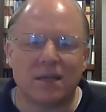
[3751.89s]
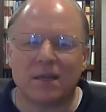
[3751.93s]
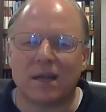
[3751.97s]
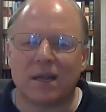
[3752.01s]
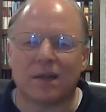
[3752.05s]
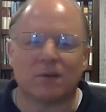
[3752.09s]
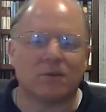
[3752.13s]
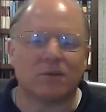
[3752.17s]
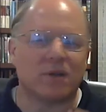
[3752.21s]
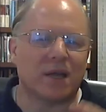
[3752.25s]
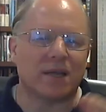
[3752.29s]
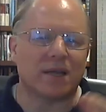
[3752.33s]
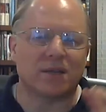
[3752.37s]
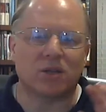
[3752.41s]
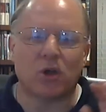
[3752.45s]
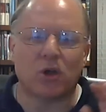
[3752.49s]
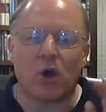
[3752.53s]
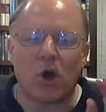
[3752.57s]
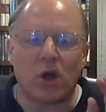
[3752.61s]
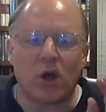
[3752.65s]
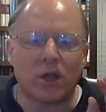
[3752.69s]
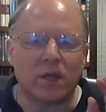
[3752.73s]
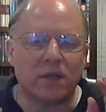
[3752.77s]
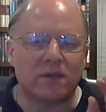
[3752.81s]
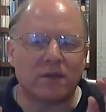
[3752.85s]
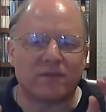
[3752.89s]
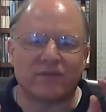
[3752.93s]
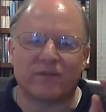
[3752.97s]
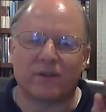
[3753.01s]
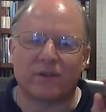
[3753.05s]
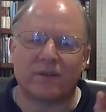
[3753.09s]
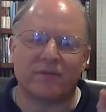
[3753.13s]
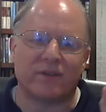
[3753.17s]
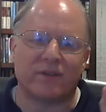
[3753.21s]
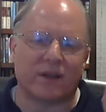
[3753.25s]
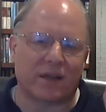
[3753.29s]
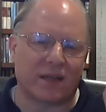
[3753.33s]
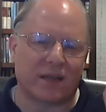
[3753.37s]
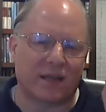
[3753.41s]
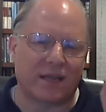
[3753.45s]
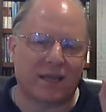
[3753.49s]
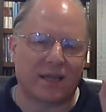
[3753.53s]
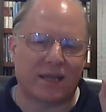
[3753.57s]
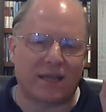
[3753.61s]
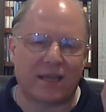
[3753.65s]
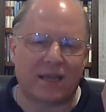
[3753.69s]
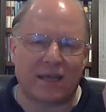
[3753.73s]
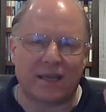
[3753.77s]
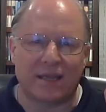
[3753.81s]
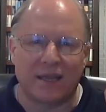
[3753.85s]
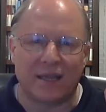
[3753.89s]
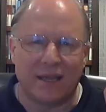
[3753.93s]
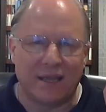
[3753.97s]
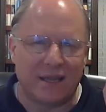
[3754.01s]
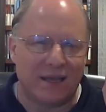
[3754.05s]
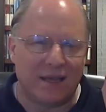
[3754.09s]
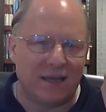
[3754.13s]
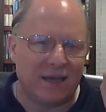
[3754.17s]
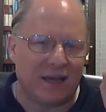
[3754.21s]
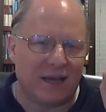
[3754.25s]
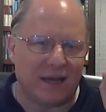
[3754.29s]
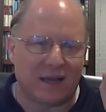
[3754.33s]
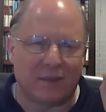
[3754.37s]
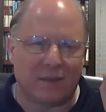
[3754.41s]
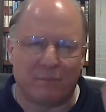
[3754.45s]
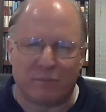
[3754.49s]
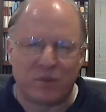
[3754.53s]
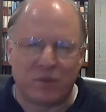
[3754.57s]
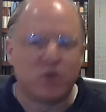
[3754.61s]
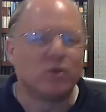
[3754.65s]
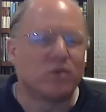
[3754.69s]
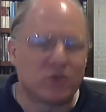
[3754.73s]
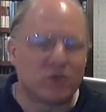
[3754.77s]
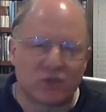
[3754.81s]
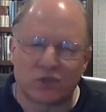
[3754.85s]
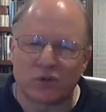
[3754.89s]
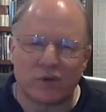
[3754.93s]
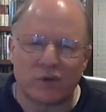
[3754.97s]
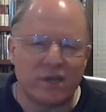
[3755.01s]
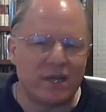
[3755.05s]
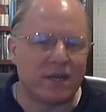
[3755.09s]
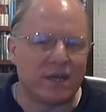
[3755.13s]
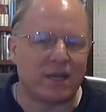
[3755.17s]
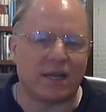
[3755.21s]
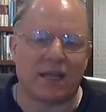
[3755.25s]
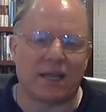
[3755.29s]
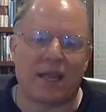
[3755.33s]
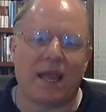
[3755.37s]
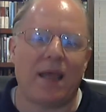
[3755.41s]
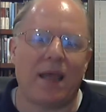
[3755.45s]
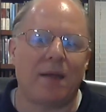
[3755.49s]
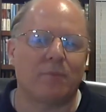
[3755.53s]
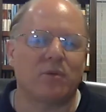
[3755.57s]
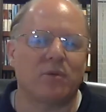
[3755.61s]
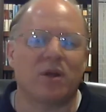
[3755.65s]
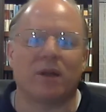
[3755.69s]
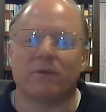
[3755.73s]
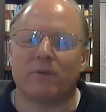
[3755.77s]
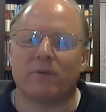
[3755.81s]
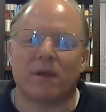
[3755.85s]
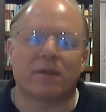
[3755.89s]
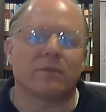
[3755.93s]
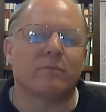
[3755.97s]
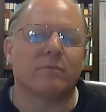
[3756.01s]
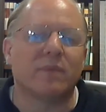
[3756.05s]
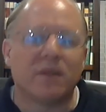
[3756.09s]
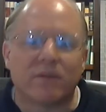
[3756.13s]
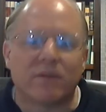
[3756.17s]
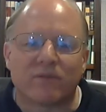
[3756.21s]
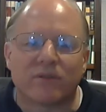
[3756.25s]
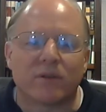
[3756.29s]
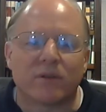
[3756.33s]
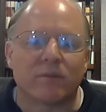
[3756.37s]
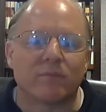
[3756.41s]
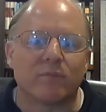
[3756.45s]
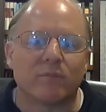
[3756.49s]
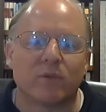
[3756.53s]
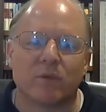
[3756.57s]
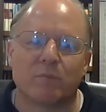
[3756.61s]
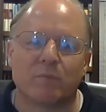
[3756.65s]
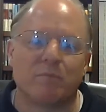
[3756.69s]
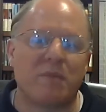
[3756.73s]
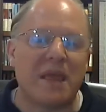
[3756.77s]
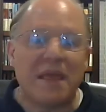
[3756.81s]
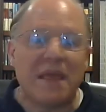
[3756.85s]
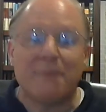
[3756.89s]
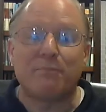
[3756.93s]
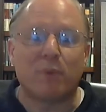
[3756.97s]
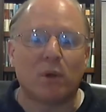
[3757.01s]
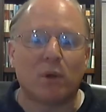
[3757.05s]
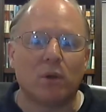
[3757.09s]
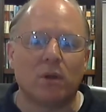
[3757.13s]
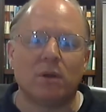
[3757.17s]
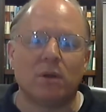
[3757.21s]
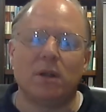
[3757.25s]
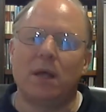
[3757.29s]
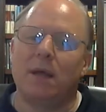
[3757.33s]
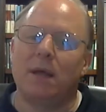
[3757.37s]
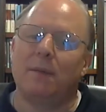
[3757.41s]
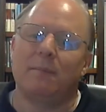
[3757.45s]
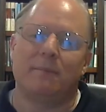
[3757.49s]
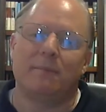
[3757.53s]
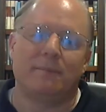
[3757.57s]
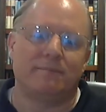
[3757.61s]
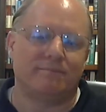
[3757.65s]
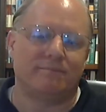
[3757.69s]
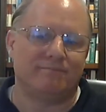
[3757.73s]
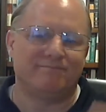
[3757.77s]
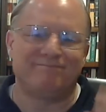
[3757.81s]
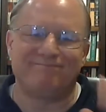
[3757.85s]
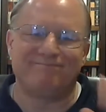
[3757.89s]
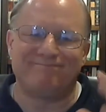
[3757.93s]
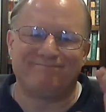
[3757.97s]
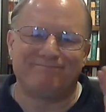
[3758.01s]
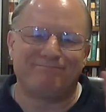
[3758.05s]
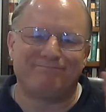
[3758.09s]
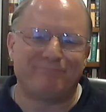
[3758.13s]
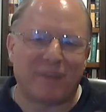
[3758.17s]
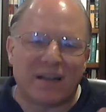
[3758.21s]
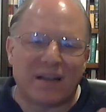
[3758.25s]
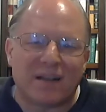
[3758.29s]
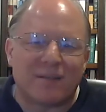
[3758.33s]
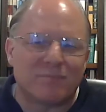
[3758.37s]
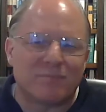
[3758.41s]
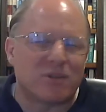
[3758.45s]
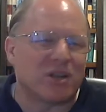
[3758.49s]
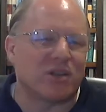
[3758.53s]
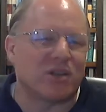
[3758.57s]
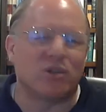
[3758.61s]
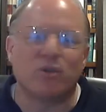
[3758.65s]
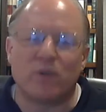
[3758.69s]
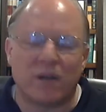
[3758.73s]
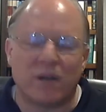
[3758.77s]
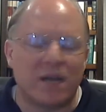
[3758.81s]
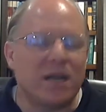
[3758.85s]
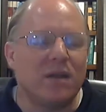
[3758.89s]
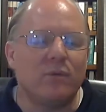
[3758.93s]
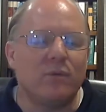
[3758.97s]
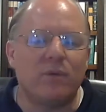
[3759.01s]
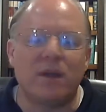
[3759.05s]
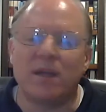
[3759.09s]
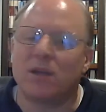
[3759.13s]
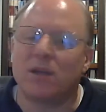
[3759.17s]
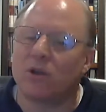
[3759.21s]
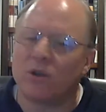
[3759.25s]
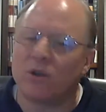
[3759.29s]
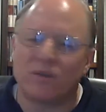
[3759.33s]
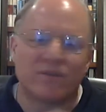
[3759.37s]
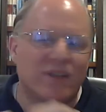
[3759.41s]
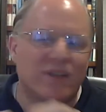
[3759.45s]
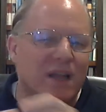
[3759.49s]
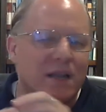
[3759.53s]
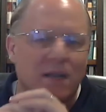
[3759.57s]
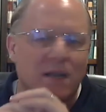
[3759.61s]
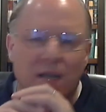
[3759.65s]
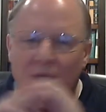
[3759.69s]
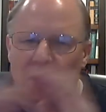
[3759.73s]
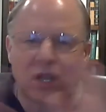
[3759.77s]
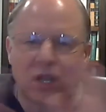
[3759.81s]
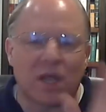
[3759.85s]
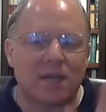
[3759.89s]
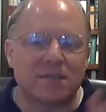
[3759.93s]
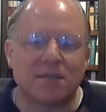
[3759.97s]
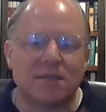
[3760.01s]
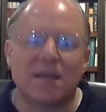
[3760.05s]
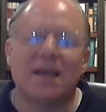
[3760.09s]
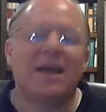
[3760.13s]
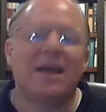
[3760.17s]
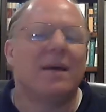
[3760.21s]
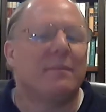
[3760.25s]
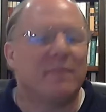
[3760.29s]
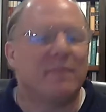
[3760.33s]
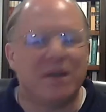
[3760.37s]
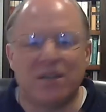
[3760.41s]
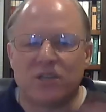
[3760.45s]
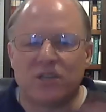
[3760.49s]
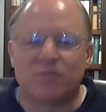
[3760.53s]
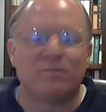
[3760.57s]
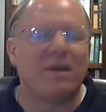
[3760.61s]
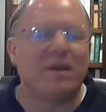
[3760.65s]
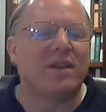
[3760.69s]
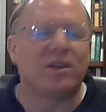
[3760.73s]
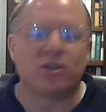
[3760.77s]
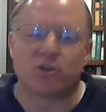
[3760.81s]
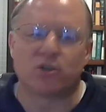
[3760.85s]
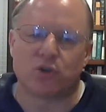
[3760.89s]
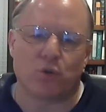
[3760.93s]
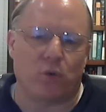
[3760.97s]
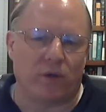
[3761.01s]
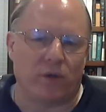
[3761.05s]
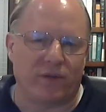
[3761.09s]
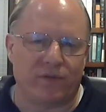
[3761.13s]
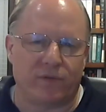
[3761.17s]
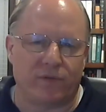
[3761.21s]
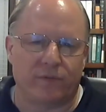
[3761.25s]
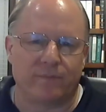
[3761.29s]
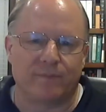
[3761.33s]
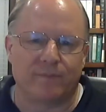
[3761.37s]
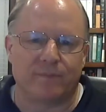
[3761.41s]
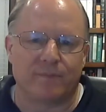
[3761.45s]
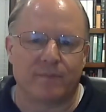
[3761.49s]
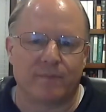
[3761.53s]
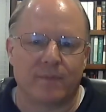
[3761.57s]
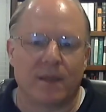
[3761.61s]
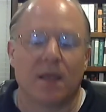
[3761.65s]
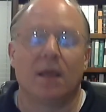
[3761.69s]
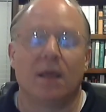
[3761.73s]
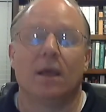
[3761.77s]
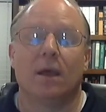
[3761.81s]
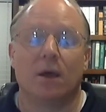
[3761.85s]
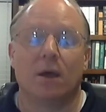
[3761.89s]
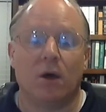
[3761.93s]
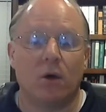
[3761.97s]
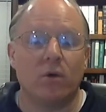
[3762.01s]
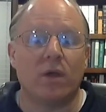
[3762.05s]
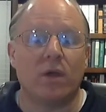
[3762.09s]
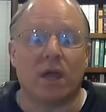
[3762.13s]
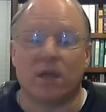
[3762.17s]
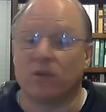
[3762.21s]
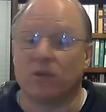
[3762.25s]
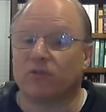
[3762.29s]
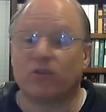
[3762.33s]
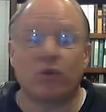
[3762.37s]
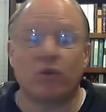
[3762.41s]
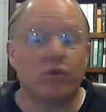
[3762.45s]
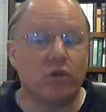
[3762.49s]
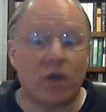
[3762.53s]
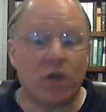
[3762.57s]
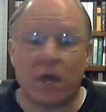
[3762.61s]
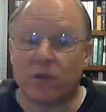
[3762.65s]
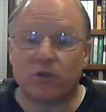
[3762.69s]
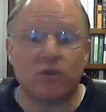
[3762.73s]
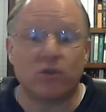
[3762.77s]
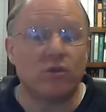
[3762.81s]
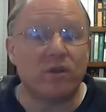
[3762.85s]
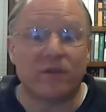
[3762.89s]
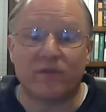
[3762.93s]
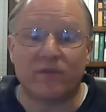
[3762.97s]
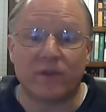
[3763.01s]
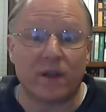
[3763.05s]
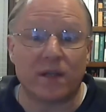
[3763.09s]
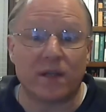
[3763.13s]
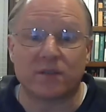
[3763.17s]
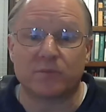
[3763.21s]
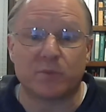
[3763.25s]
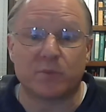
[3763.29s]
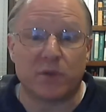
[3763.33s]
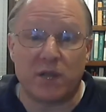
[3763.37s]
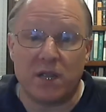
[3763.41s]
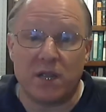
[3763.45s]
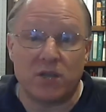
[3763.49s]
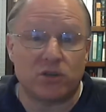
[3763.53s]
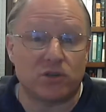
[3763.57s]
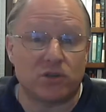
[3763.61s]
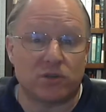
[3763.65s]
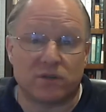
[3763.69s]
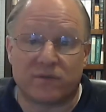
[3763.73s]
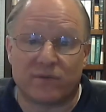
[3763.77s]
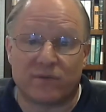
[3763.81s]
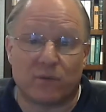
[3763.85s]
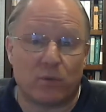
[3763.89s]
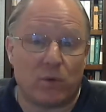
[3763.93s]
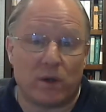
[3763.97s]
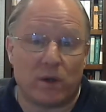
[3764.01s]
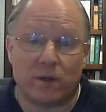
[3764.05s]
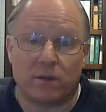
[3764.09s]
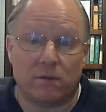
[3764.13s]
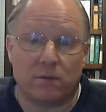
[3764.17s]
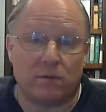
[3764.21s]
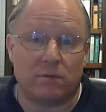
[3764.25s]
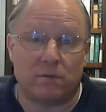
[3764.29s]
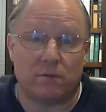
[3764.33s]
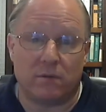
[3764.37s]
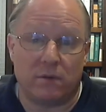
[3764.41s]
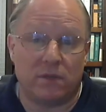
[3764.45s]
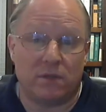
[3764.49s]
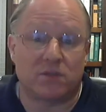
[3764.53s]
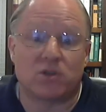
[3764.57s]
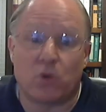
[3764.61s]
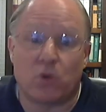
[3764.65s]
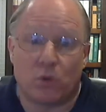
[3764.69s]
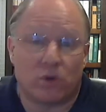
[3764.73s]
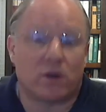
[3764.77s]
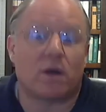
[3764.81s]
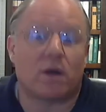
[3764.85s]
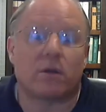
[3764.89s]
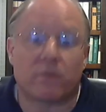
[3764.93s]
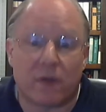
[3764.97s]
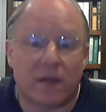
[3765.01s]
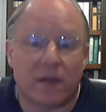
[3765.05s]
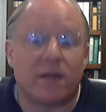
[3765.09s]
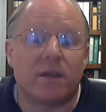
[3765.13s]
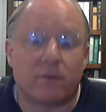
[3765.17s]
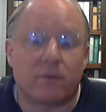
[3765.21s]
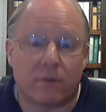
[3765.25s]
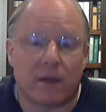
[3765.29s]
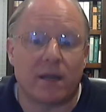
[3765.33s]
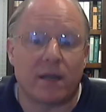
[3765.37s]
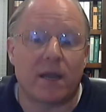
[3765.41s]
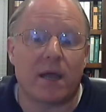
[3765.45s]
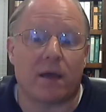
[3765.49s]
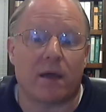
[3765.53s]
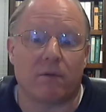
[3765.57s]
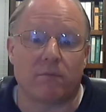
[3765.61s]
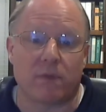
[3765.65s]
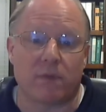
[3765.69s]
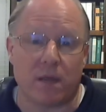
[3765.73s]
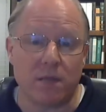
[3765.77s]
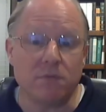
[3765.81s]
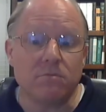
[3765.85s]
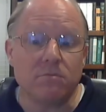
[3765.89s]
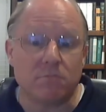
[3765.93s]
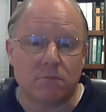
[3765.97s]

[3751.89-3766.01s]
I don't like talking in front of a computer screen and a camera. I'd rather be in front of people, but I'm going to do it anyway. He could have done lots, but he made a choice. Okay, so you got two different explanations for what is going on right here, right now, right?